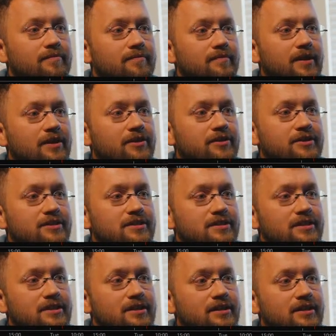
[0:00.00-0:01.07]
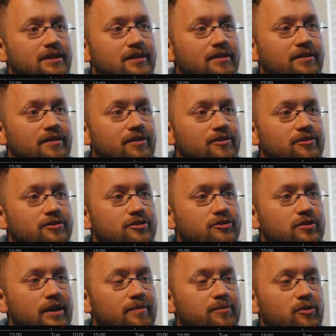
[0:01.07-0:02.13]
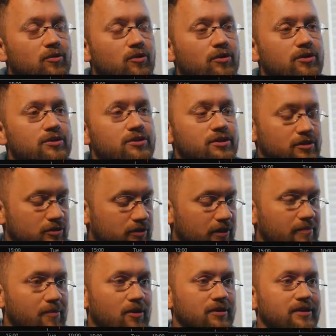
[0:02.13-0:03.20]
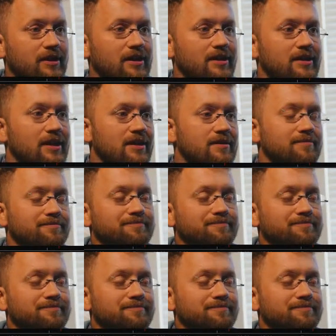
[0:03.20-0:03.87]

you can see there's the trapped orders. So I can mark that again.